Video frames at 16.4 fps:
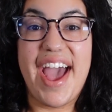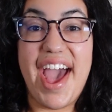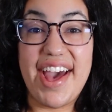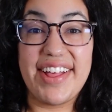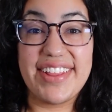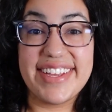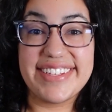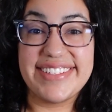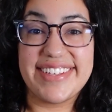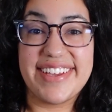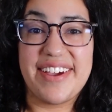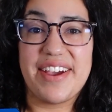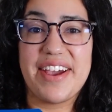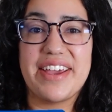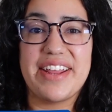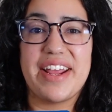Alex
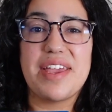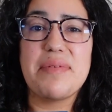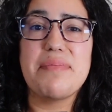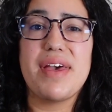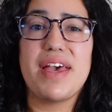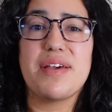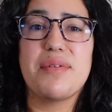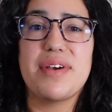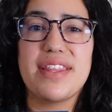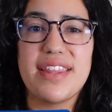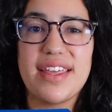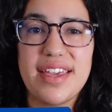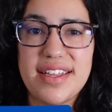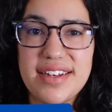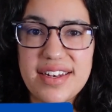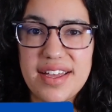here, and I am back with
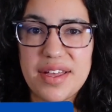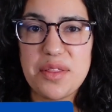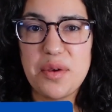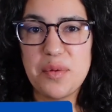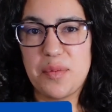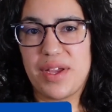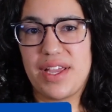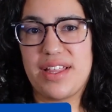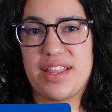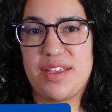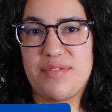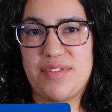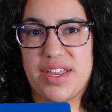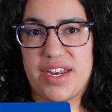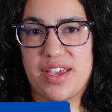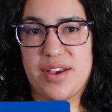another weekly
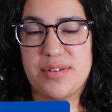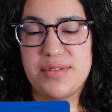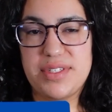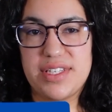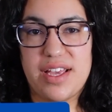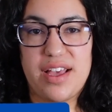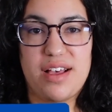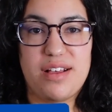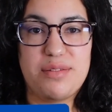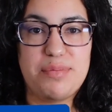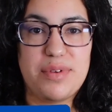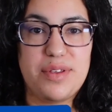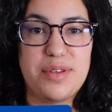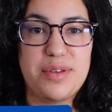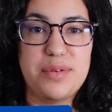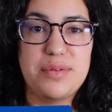video to help
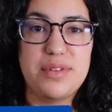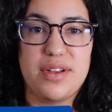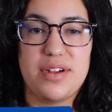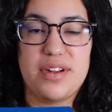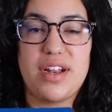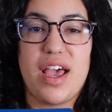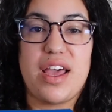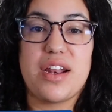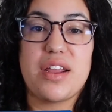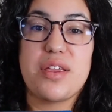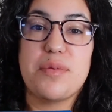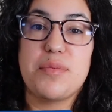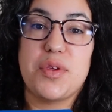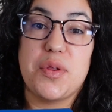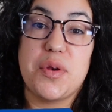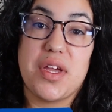you learn how to
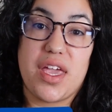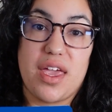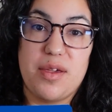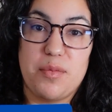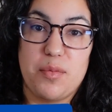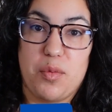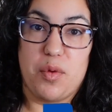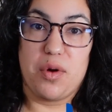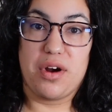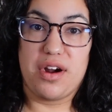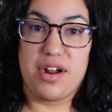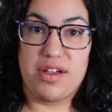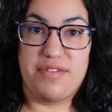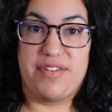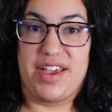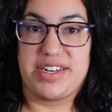communicate more
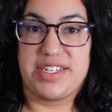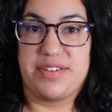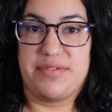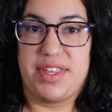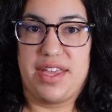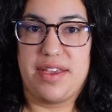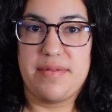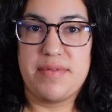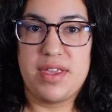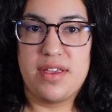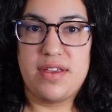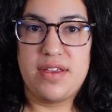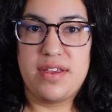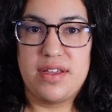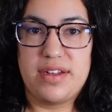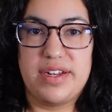effectively.
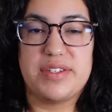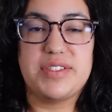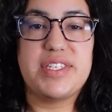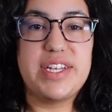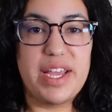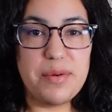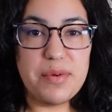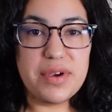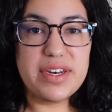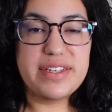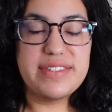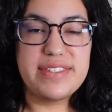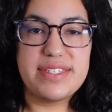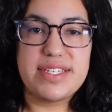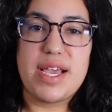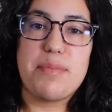Now, today we're gonna
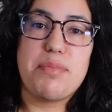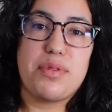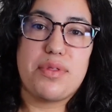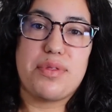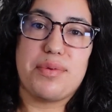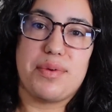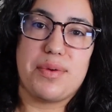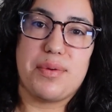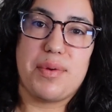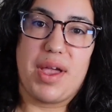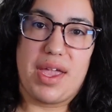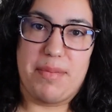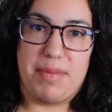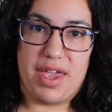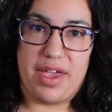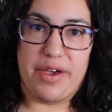step through
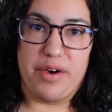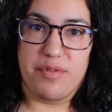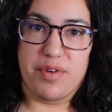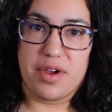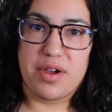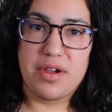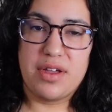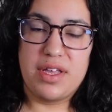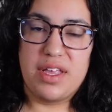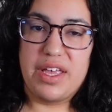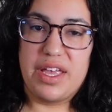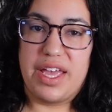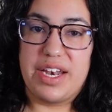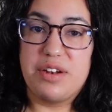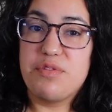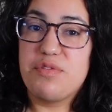a makeover.
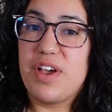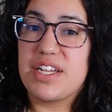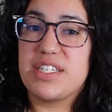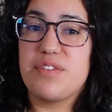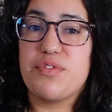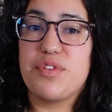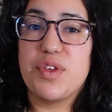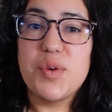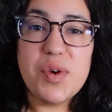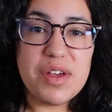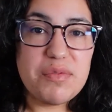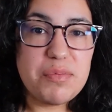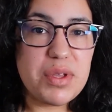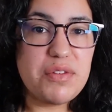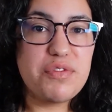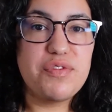And in fact, if you
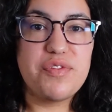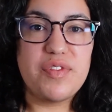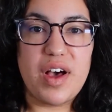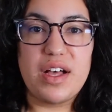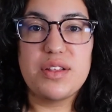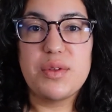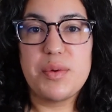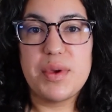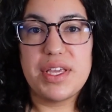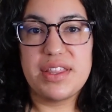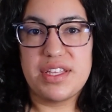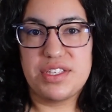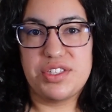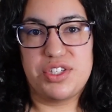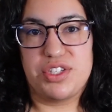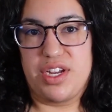have been following
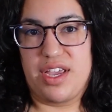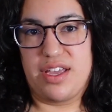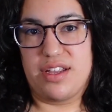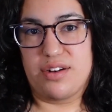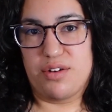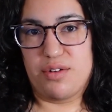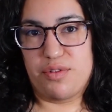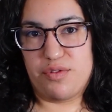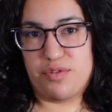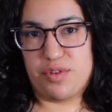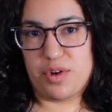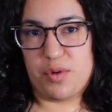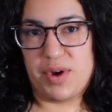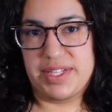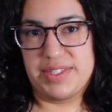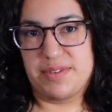this channel for
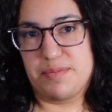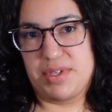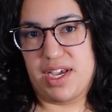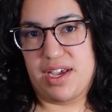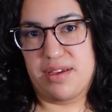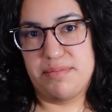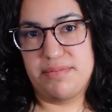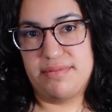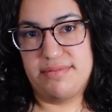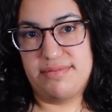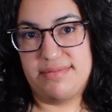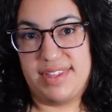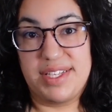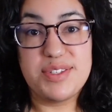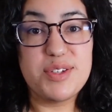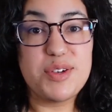quite some time,
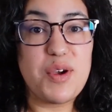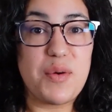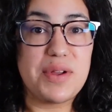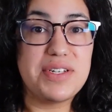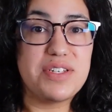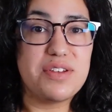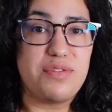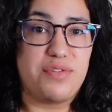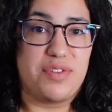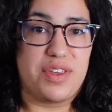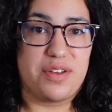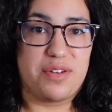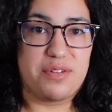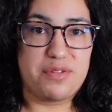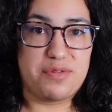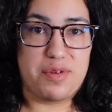things are going to
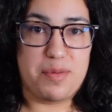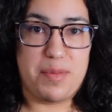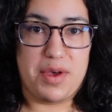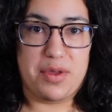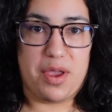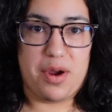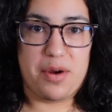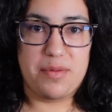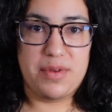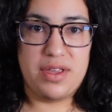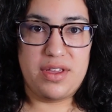feel familiar.